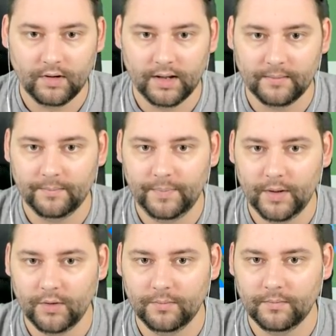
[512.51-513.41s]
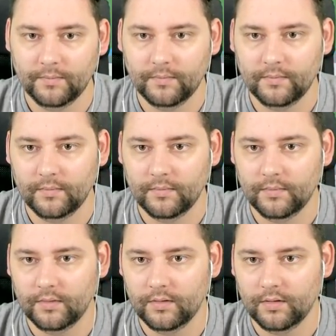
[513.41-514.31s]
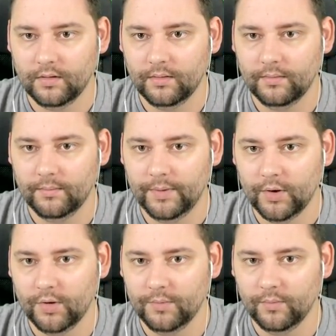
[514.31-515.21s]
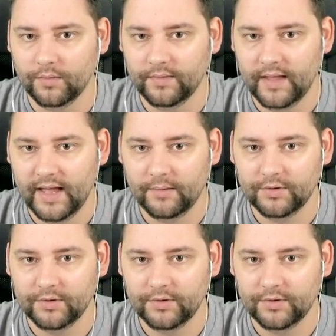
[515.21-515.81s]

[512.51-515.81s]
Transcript: Right. Boom. Boom. One there.